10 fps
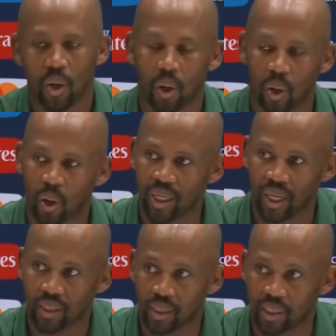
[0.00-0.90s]
Oh
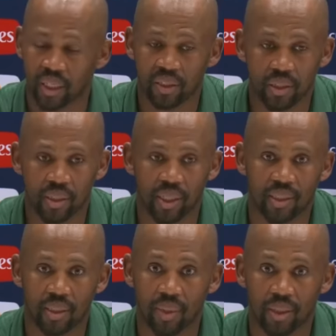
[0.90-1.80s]
yeah, the changes in the
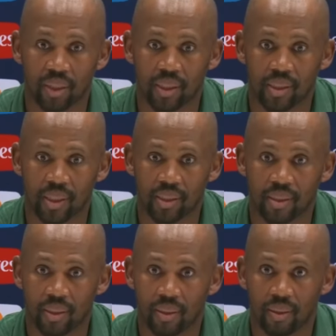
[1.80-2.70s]
team. I think it's
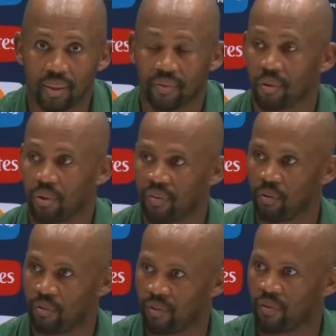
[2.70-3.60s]
if
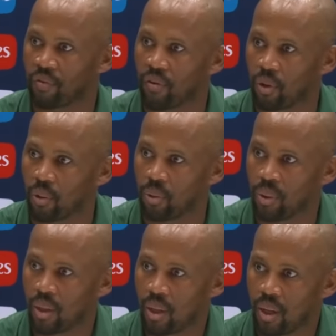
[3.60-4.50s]
you follow
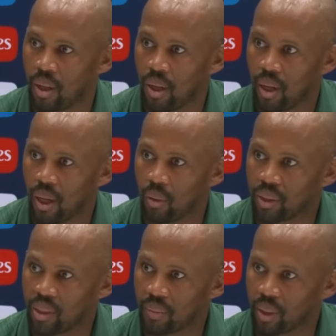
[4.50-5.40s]
our
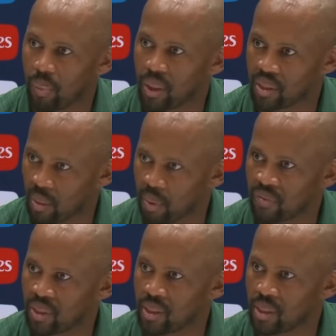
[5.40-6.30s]
team the past couple
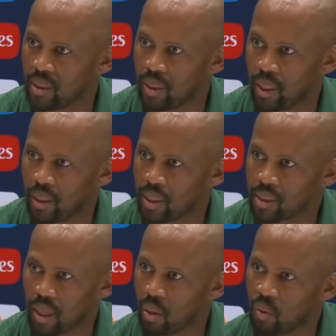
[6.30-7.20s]
of seasons, and
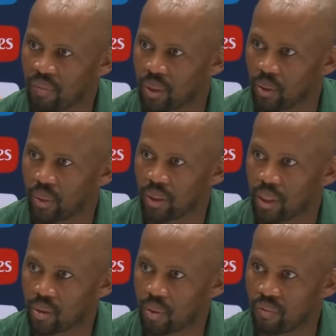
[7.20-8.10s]
that's how we've been doing
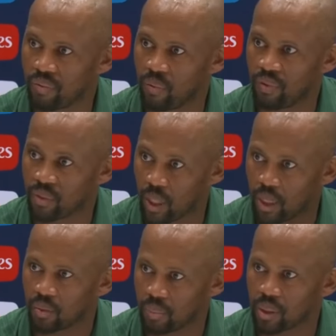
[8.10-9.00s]
things. We've
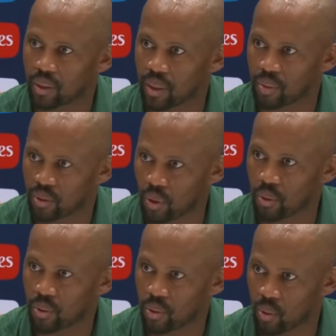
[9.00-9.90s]
tried to build some
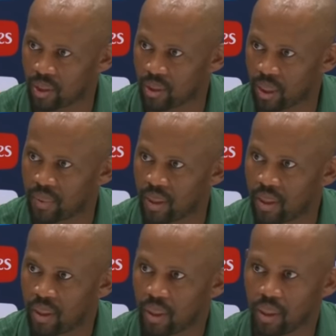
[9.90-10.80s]
strong squad depth
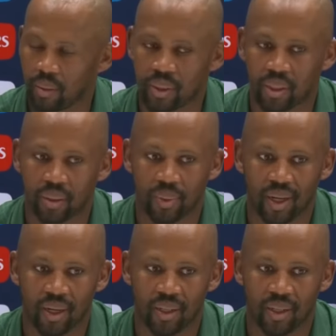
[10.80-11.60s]
in our team,